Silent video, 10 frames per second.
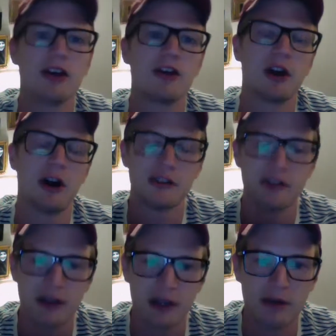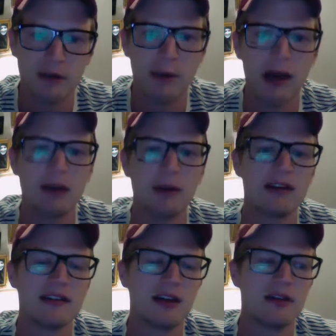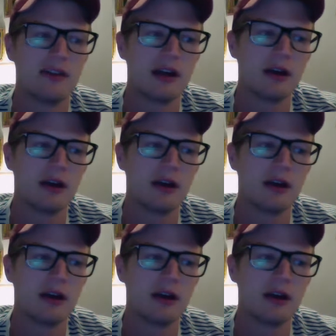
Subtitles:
to constantly remind myself like,